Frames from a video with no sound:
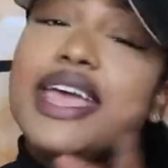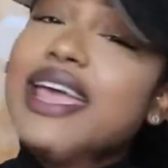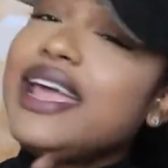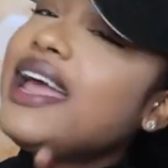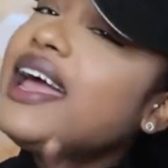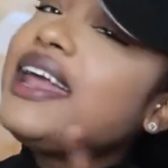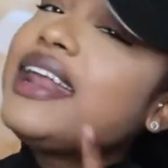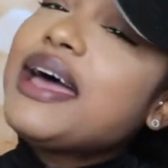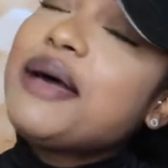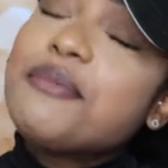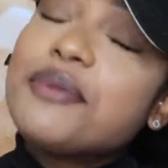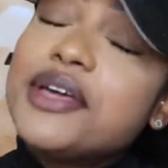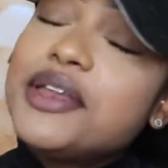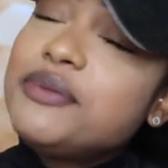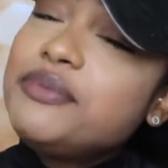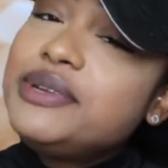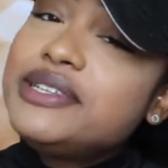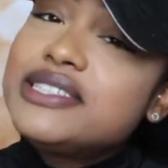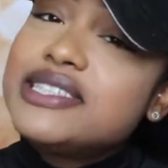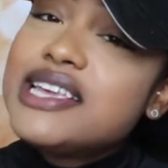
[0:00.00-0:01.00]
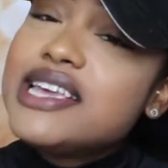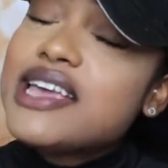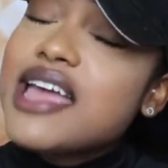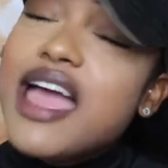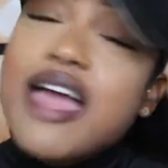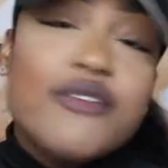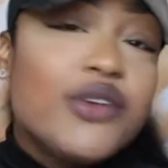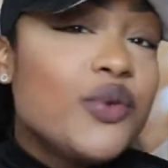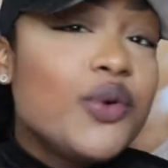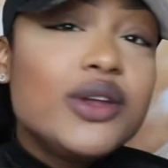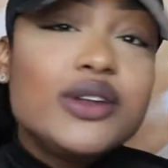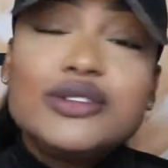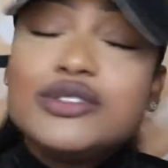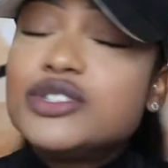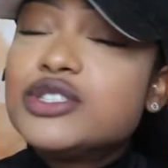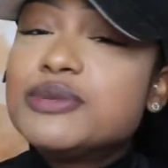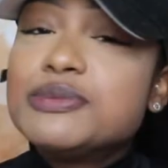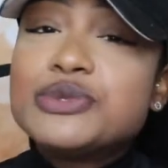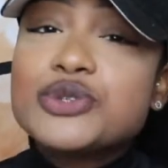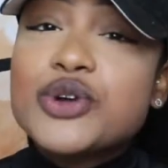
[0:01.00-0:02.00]
And I'm going to be seeing everyone who
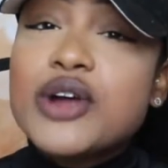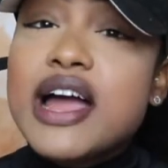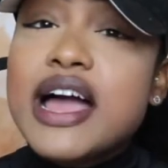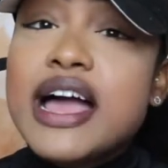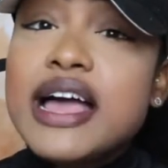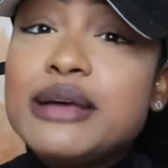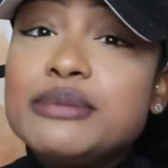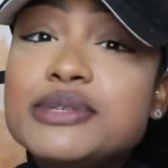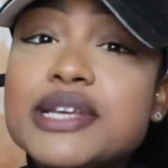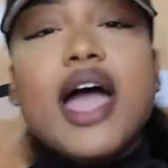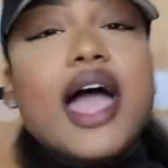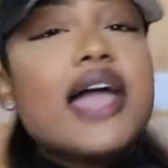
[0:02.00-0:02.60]
subscribed.